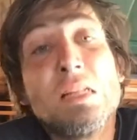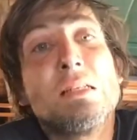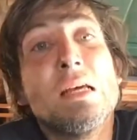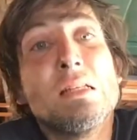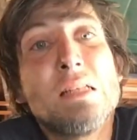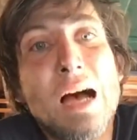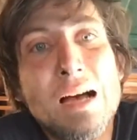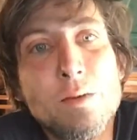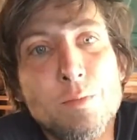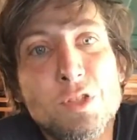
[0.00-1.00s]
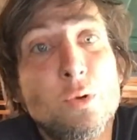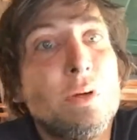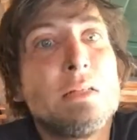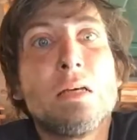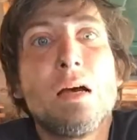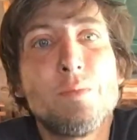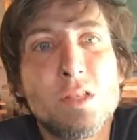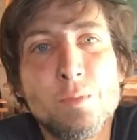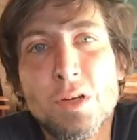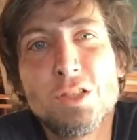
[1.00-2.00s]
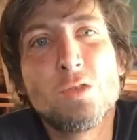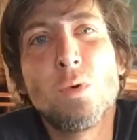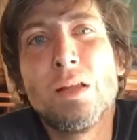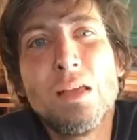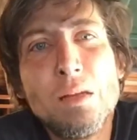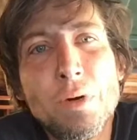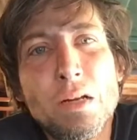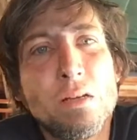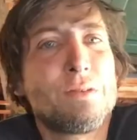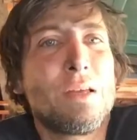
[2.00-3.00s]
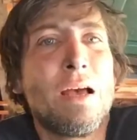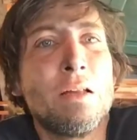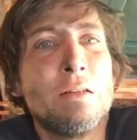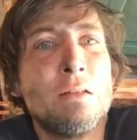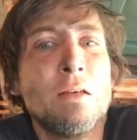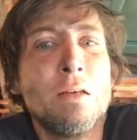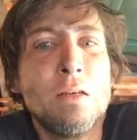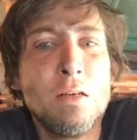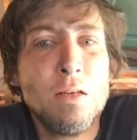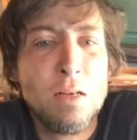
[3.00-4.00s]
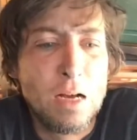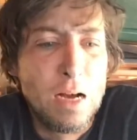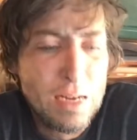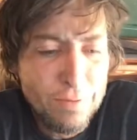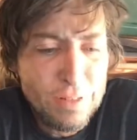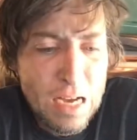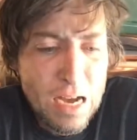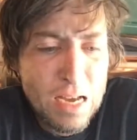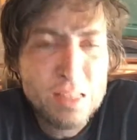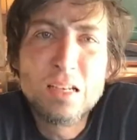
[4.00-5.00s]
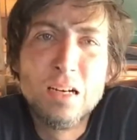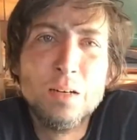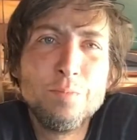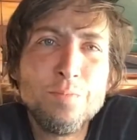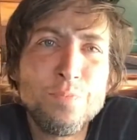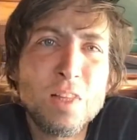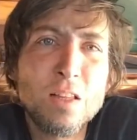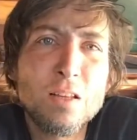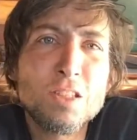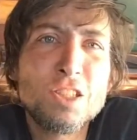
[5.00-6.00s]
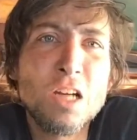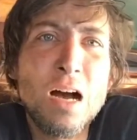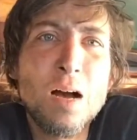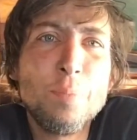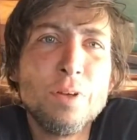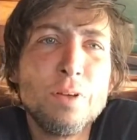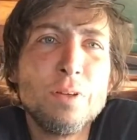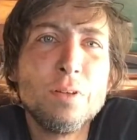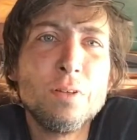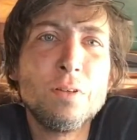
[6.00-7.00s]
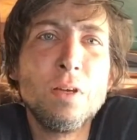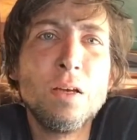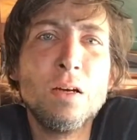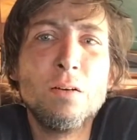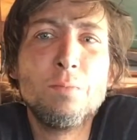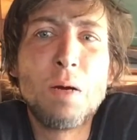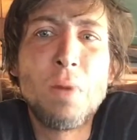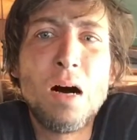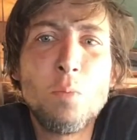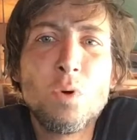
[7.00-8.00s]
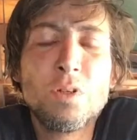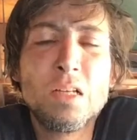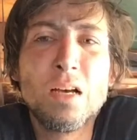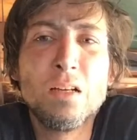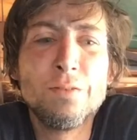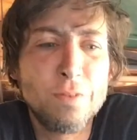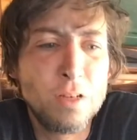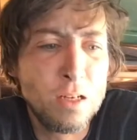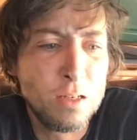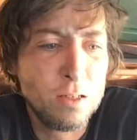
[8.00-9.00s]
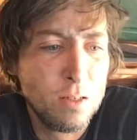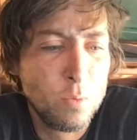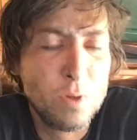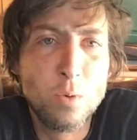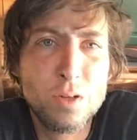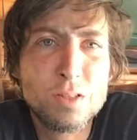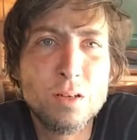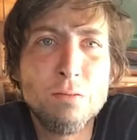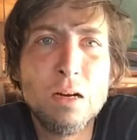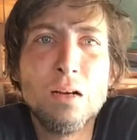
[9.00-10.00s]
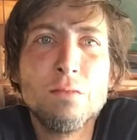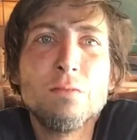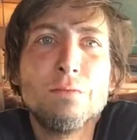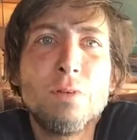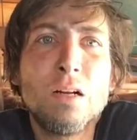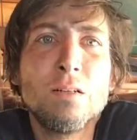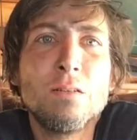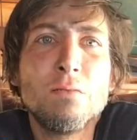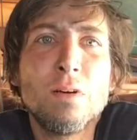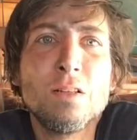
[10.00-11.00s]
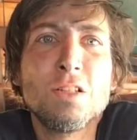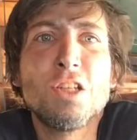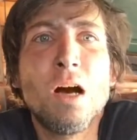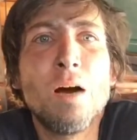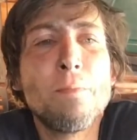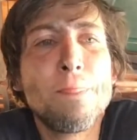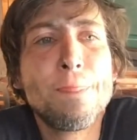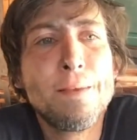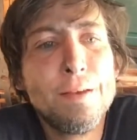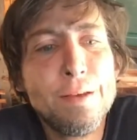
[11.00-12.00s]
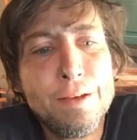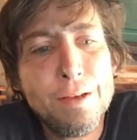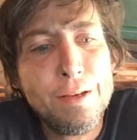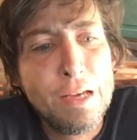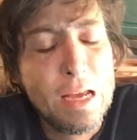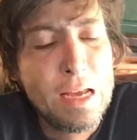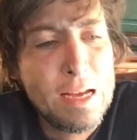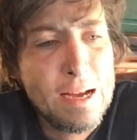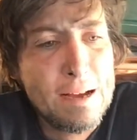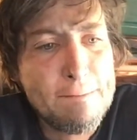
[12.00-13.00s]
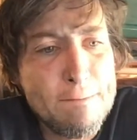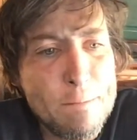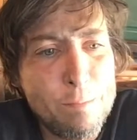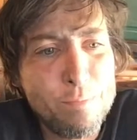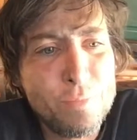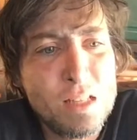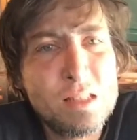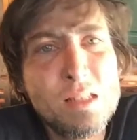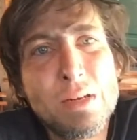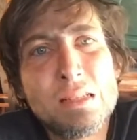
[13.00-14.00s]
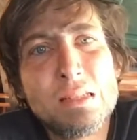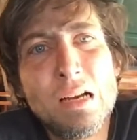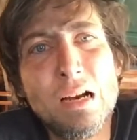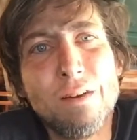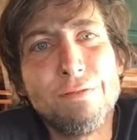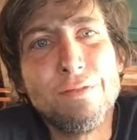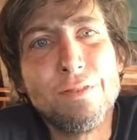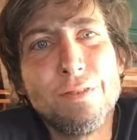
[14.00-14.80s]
10 times, 20 times as much as what anybody else had. I'd have guys come look at the shop. You know, my mom would kind of, when I wasn't around, run the shop, and they'd see my stuff,